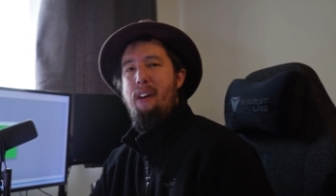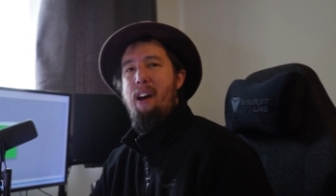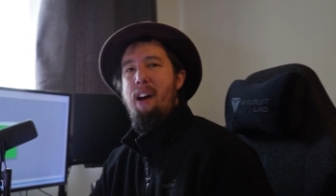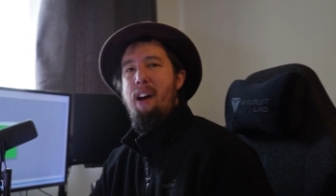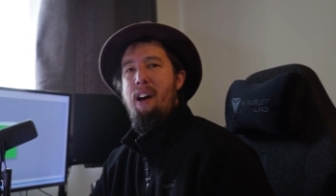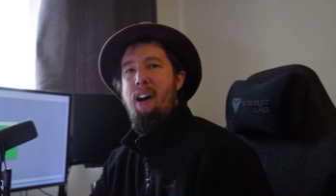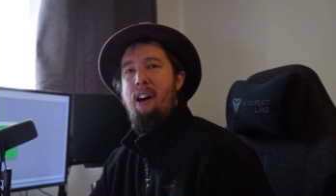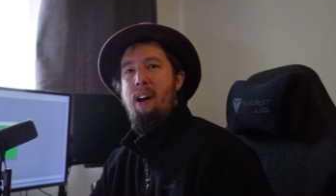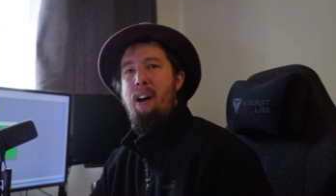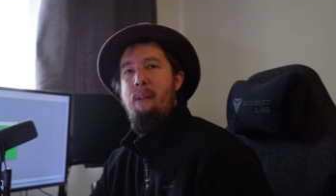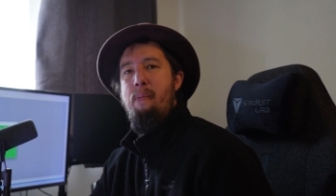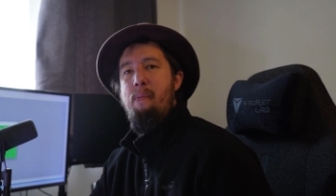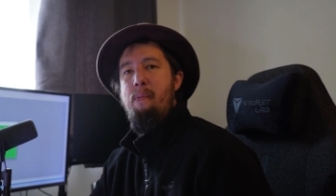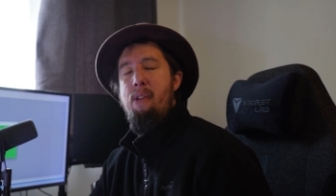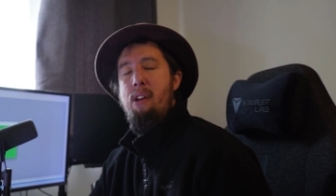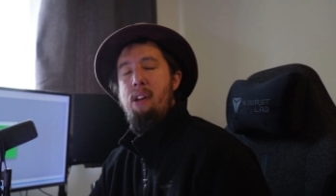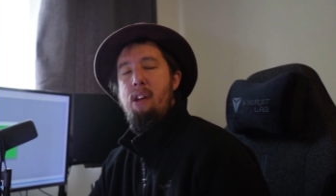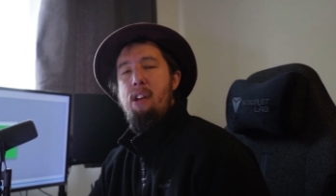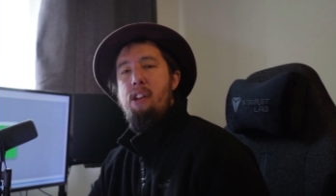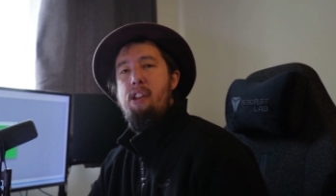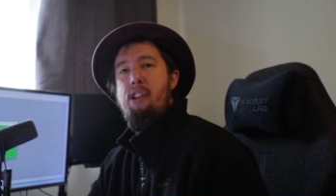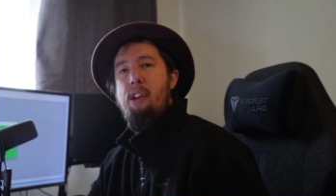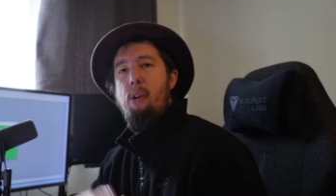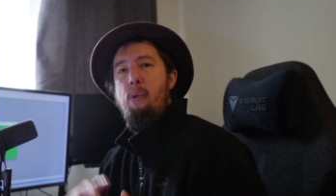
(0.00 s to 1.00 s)
Um,
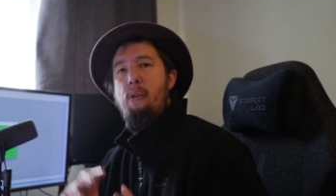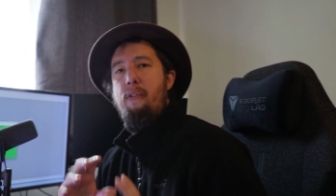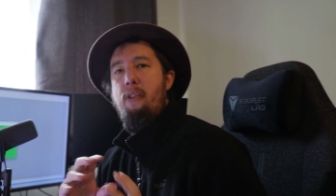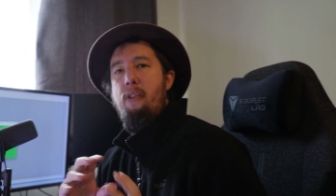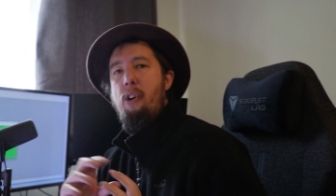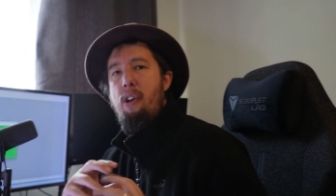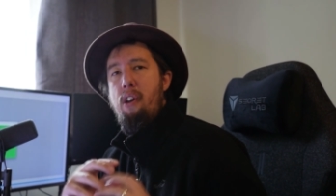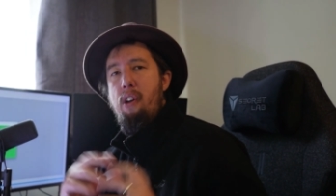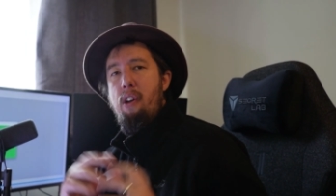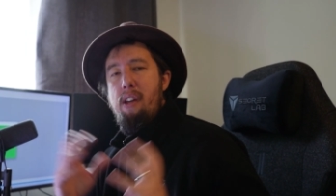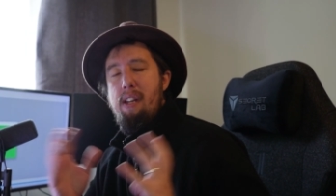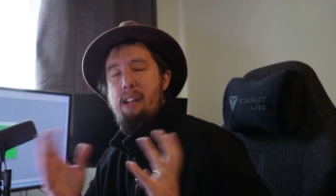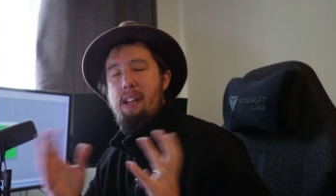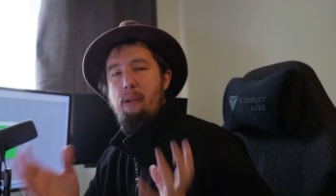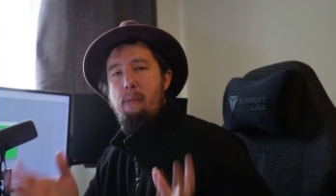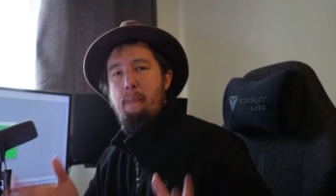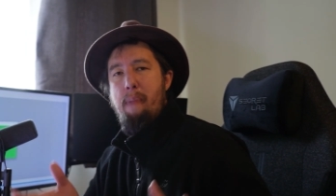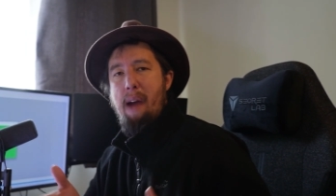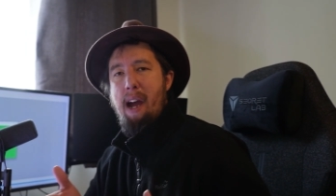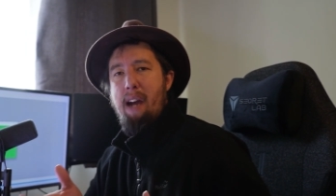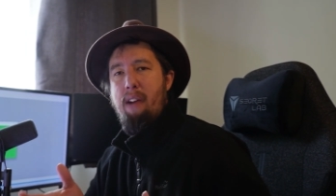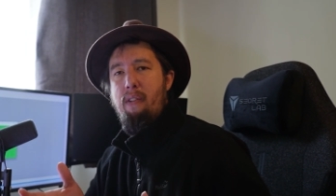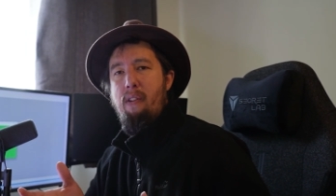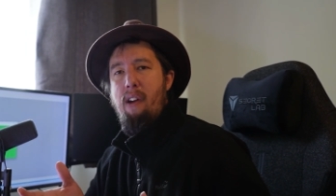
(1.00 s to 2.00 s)
so we've got a nice little
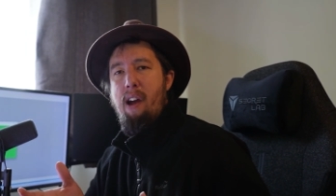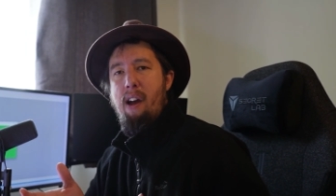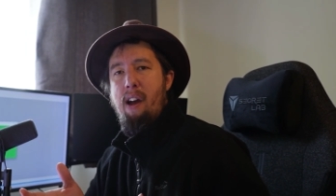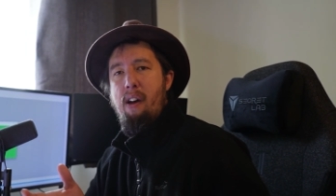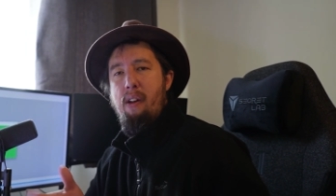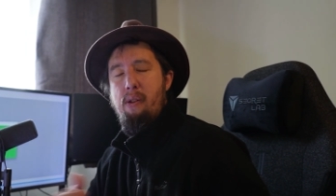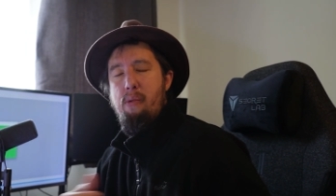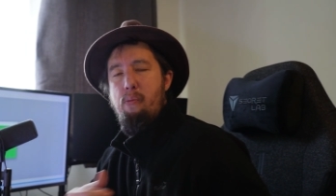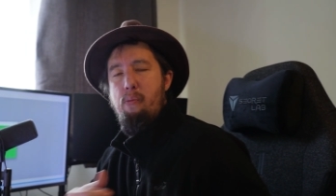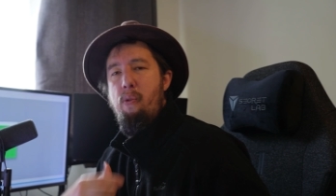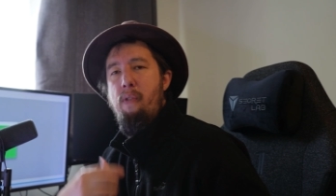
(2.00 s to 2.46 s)
background.